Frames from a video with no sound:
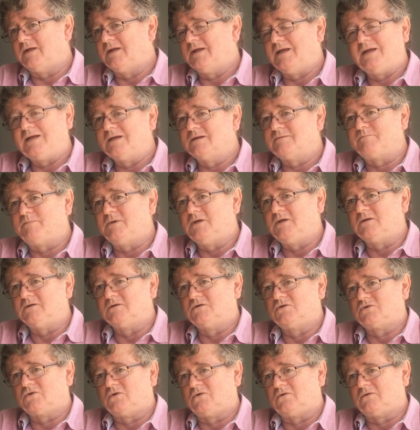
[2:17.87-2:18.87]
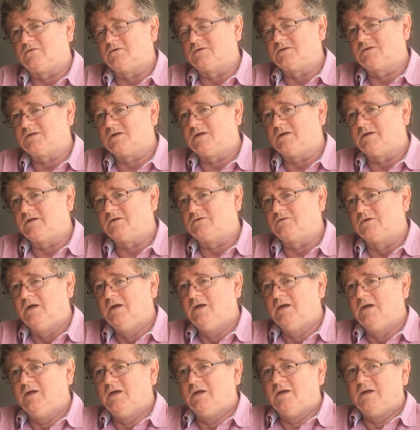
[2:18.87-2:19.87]
They can't be controlled. It's like
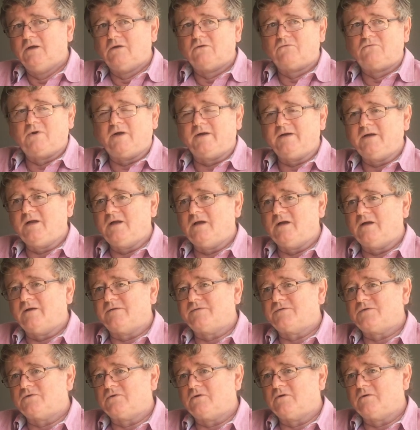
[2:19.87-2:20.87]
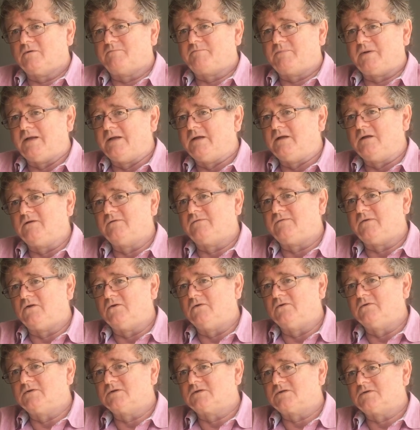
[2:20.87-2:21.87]
running after a plague of
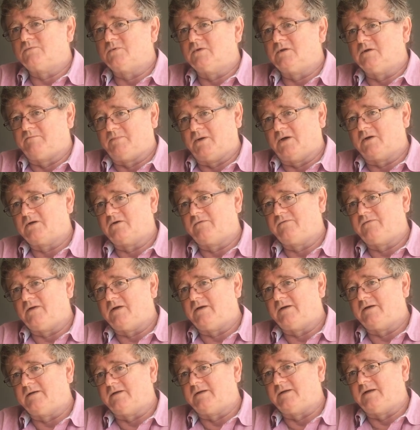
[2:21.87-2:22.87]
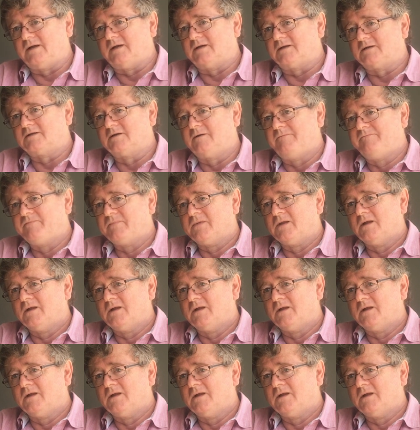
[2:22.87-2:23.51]
locusts with a butterfly net.